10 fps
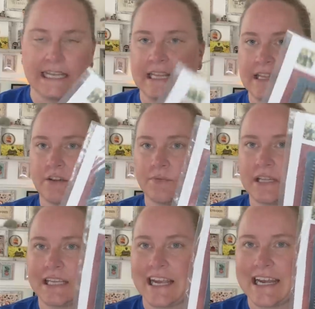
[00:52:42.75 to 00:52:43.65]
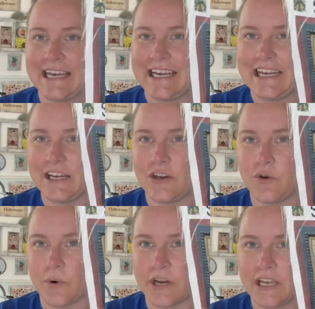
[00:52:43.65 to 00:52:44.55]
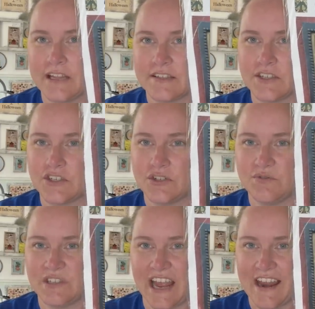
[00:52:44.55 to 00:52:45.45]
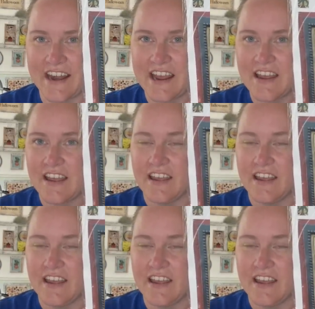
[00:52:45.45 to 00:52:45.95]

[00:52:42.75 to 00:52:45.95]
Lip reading: I think they're really kind of neat and quirky. This is Susanna.